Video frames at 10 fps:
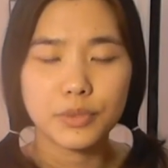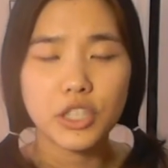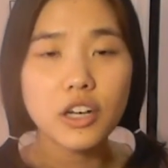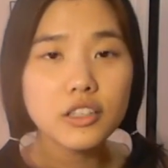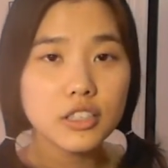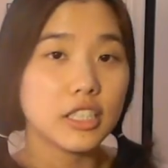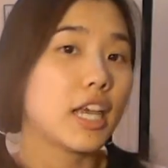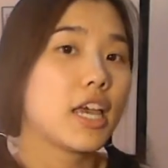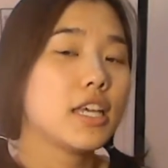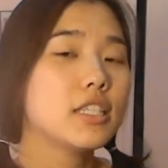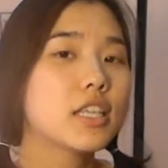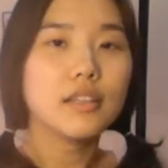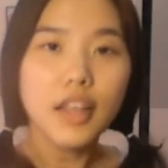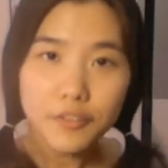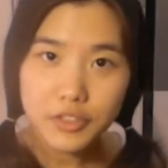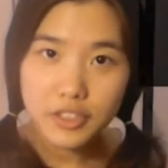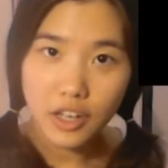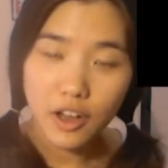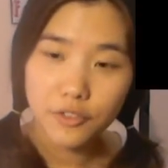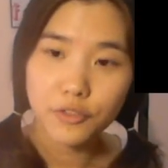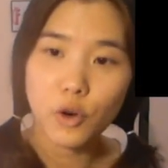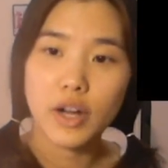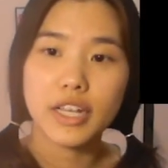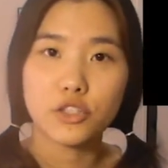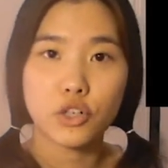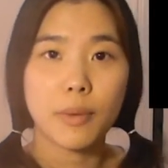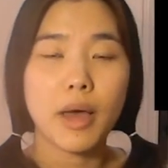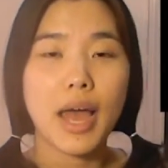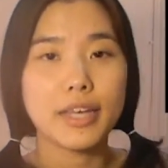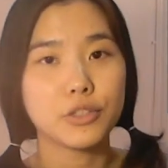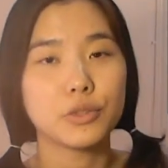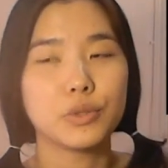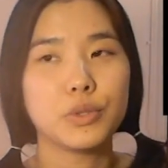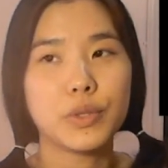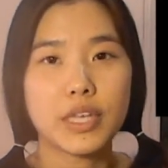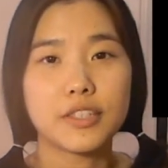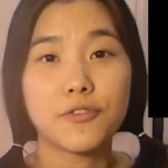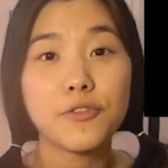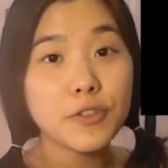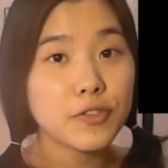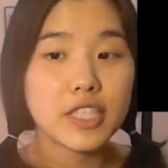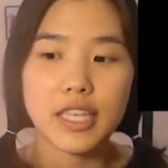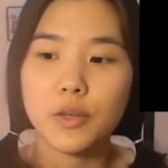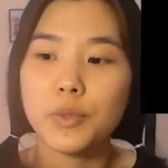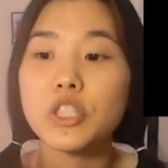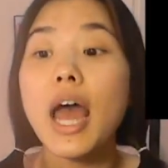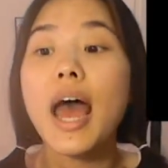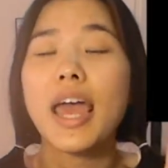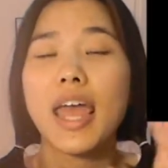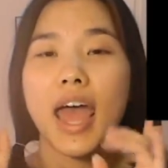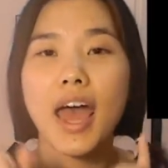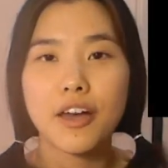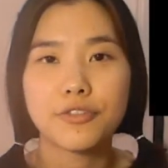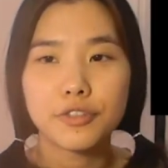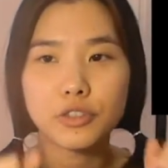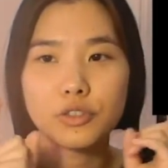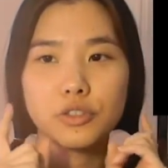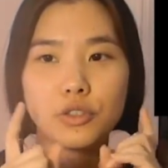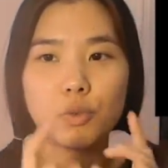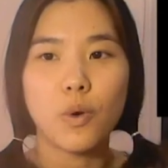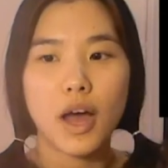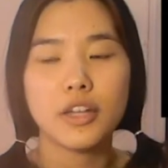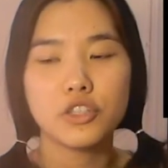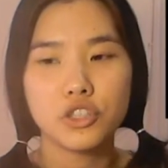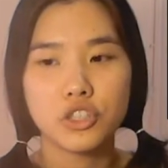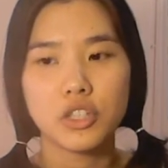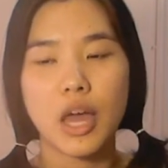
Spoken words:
Sung Jae's love song for his drama High School 2015, which I have to watch.